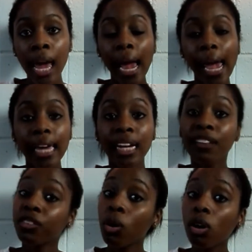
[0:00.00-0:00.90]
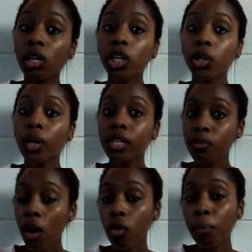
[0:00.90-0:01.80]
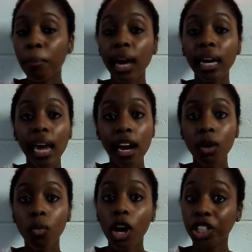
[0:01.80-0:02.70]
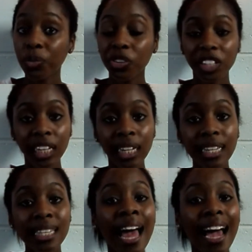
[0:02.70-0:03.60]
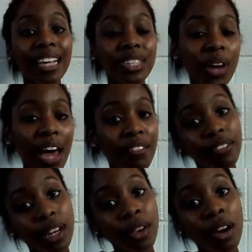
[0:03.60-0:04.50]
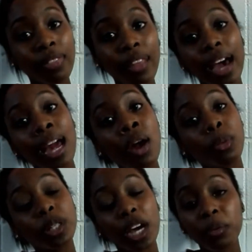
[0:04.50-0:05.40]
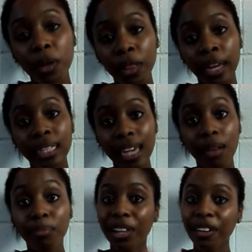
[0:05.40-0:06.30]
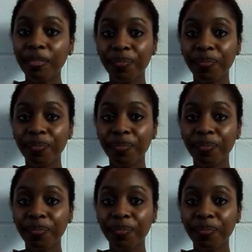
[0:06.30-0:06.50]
And if you are curious about what my hair washing routine is, I do have a video on that, which I will link down below.